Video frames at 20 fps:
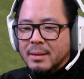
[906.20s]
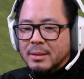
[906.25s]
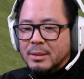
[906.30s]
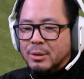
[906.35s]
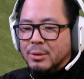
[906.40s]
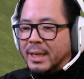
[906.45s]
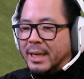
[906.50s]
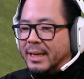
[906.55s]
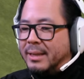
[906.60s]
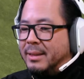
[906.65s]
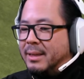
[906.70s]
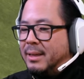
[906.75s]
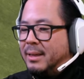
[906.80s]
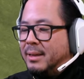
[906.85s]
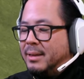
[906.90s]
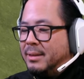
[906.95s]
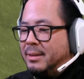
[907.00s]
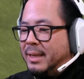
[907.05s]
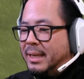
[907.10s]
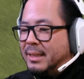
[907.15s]
So yeah,
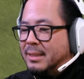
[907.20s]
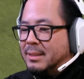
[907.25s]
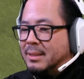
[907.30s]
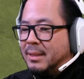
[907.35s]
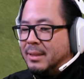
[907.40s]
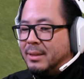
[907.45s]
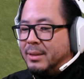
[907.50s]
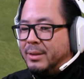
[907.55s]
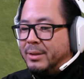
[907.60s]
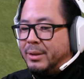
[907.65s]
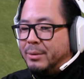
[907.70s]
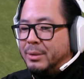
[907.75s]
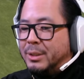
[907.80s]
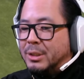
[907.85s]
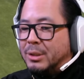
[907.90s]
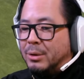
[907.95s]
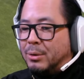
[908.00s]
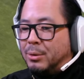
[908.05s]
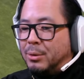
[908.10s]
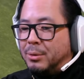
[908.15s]
the next thing to do is
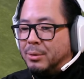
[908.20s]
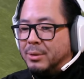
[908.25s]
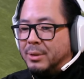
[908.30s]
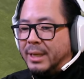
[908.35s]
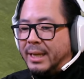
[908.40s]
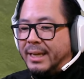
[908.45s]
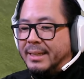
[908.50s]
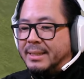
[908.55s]
to hold